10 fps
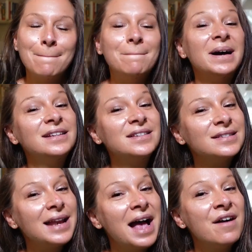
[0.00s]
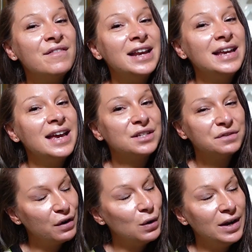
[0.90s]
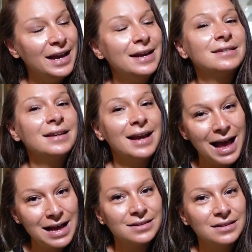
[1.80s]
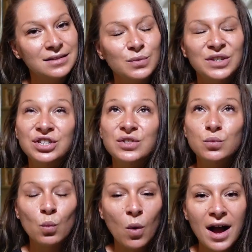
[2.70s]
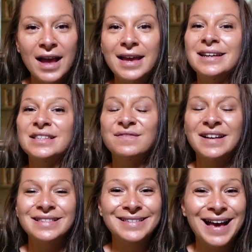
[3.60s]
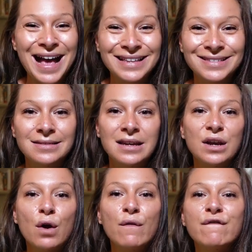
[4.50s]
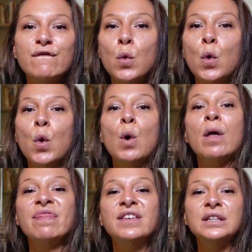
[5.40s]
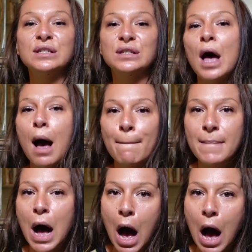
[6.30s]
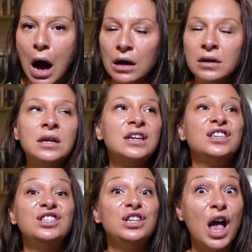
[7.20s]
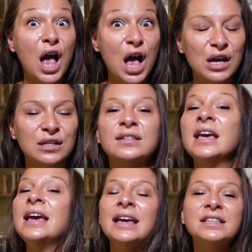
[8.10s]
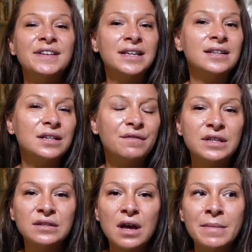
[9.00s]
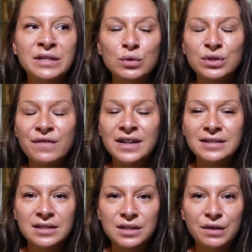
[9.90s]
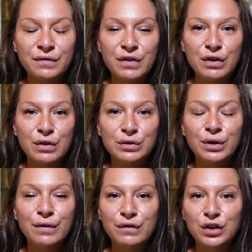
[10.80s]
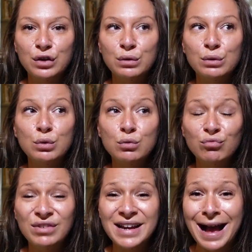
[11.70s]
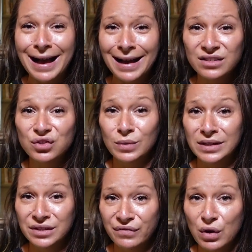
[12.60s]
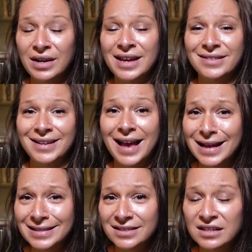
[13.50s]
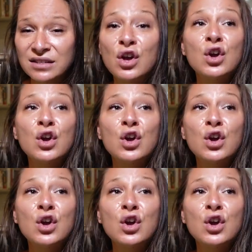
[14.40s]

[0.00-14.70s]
but it doesn't have any exfoliating acids, which is why it is fantastic for the summer. Yes, it's fantastic for the summer. It's also fantastic for those of you who react to exfoliating acids,